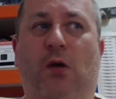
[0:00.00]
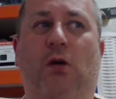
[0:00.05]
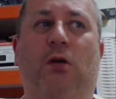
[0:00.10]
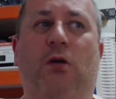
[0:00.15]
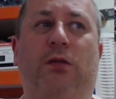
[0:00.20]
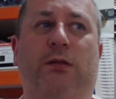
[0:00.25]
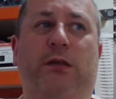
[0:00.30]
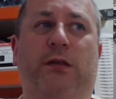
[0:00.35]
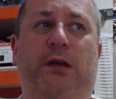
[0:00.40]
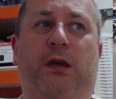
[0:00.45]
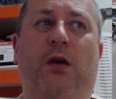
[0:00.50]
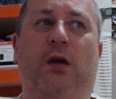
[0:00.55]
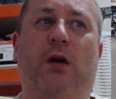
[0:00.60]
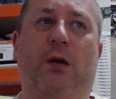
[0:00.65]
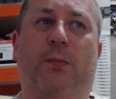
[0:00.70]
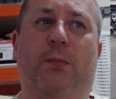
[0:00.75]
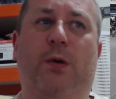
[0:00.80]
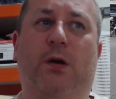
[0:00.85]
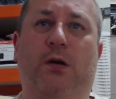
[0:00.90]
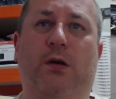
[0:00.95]
on the
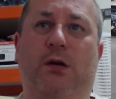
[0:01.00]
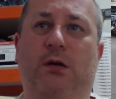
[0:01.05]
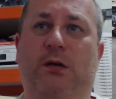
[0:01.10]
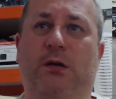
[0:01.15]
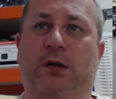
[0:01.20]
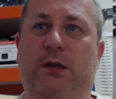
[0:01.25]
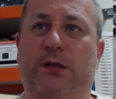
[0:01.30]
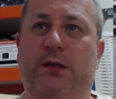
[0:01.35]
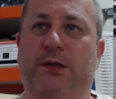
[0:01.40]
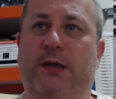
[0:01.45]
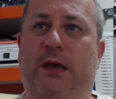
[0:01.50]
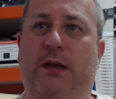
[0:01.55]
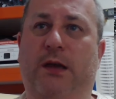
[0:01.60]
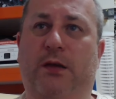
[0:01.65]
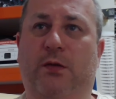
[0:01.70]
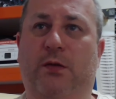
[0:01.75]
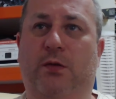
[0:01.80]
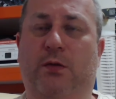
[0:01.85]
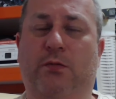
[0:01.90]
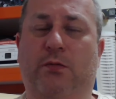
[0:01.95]
car park of
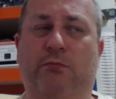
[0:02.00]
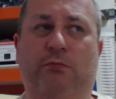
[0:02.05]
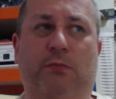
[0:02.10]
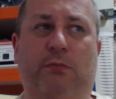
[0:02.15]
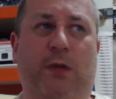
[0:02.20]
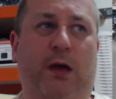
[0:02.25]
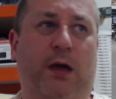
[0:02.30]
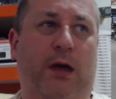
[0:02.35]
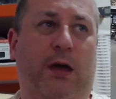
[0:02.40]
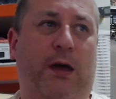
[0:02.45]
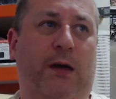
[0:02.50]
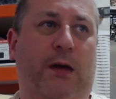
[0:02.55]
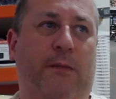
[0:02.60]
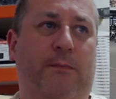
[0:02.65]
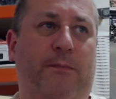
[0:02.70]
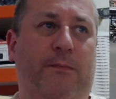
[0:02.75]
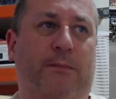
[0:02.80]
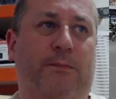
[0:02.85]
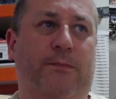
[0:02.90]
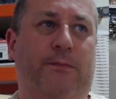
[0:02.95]
Gaisano um,
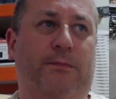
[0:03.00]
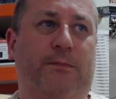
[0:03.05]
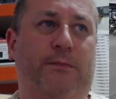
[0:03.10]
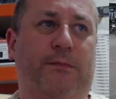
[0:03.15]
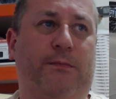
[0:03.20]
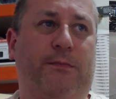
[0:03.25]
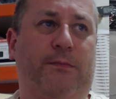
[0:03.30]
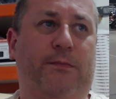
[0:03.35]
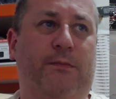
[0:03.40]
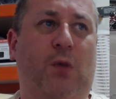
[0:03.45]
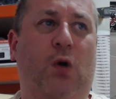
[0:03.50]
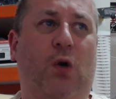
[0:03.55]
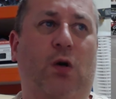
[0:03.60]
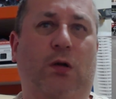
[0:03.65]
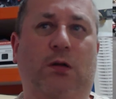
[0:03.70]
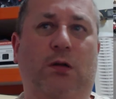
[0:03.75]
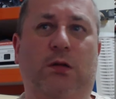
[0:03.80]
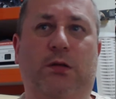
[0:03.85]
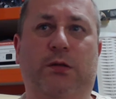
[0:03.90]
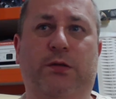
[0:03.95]

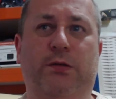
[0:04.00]
Mall.